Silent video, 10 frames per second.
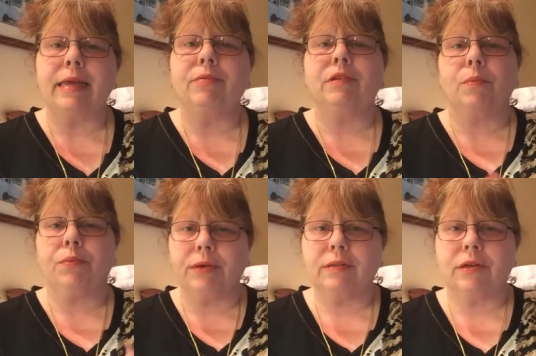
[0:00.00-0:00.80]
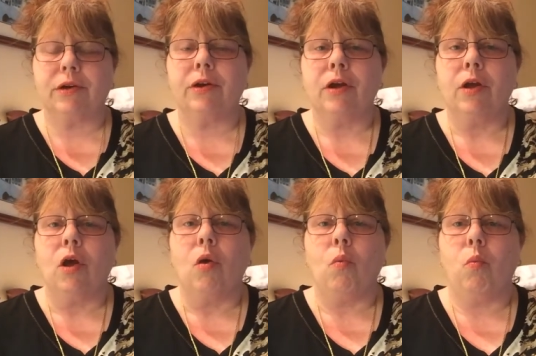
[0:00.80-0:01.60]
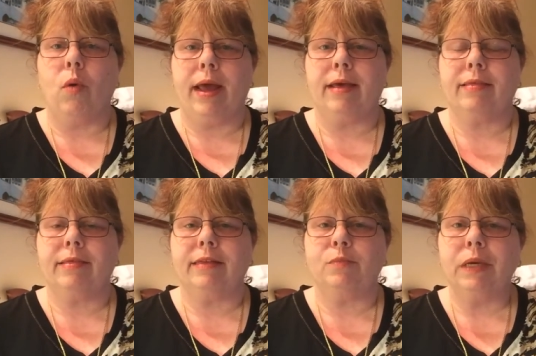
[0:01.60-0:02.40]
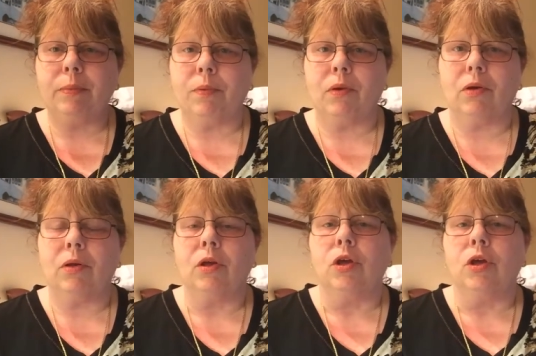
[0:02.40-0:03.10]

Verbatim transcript: he was a prisoner with these people,